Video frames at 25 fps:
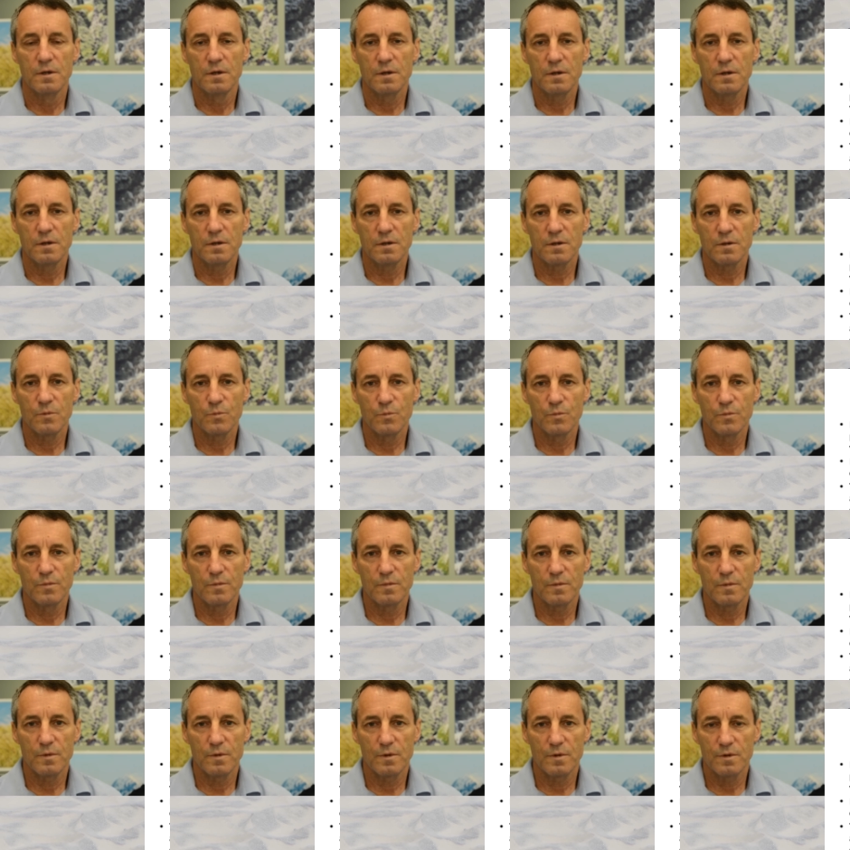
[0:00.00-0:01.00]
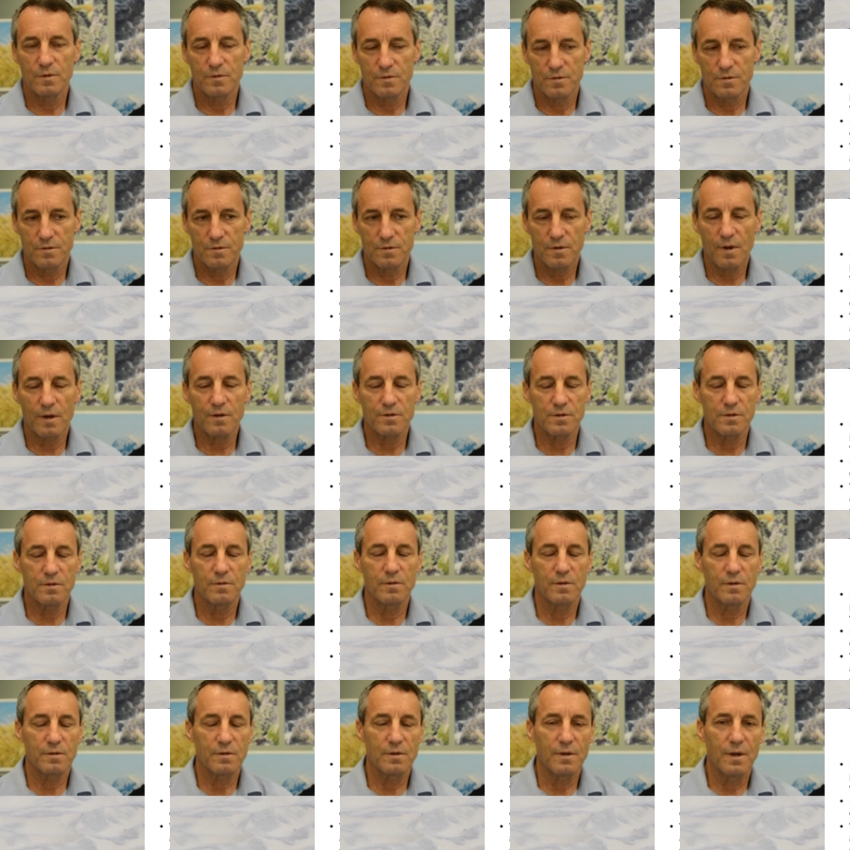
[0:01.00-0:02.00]
Uh, it's actually
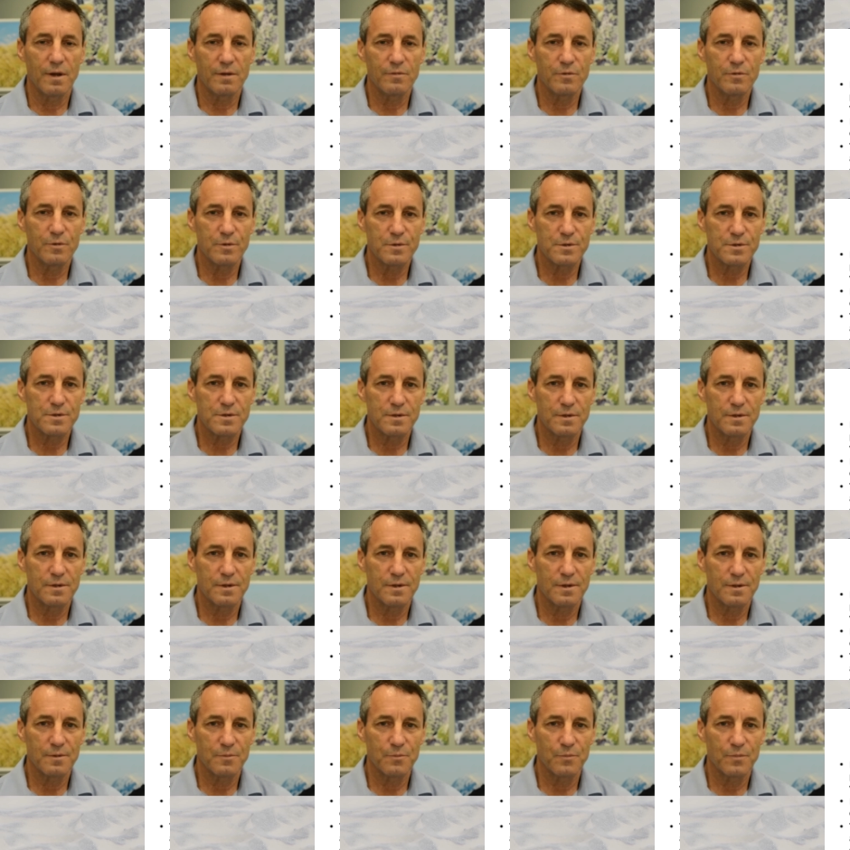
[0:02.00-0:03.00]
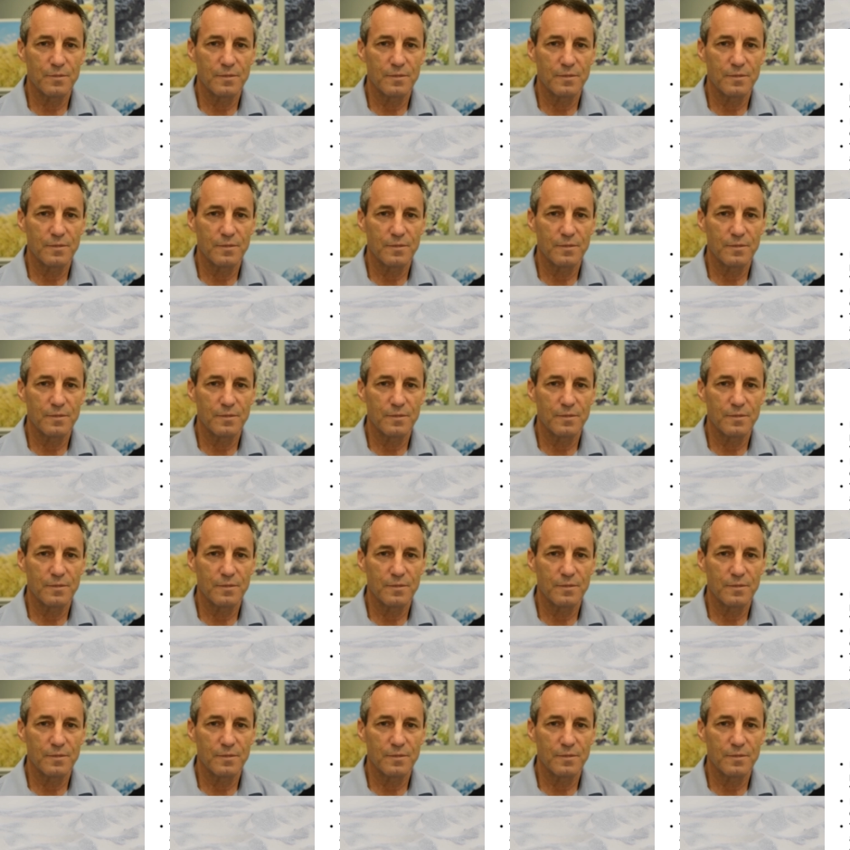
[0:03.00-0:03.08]
quite delightful to see a,